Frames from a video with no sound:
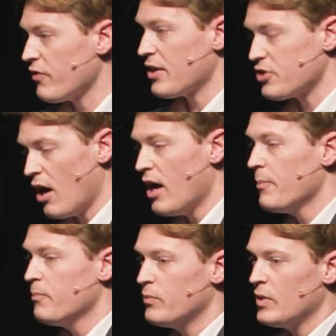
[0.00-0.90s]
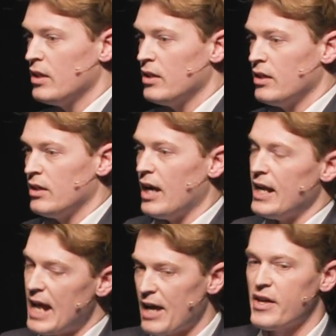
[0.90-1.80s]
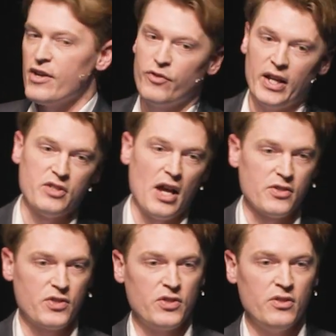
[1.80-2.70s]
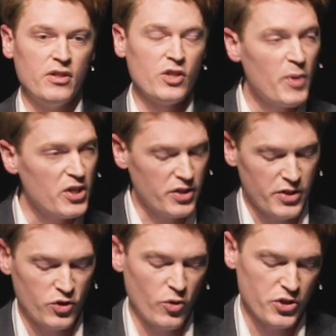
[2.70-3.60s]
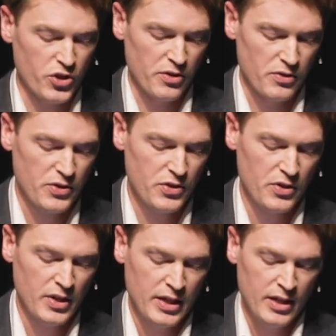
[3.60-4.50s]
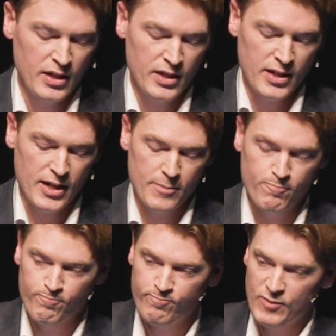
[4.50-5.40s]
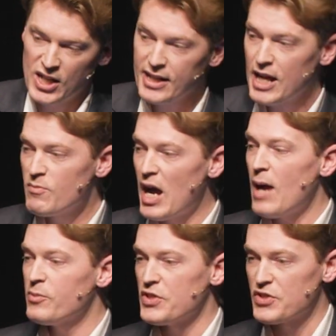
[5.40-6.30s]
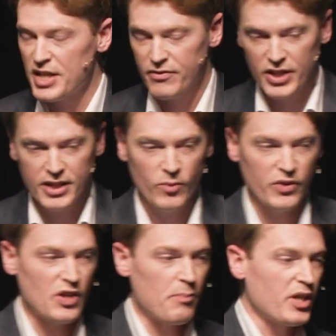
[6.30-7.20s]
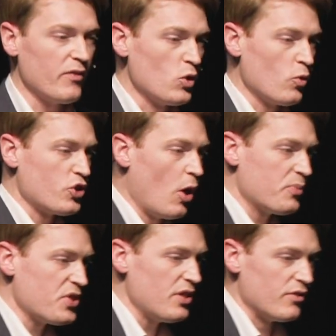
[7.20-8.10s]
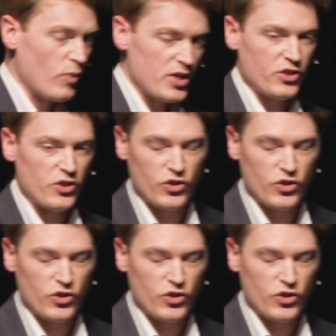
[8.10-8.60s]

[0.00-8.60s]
of our time, and how they affect us, especially as Christians. And I come armed this evening with something of an autopsy of Western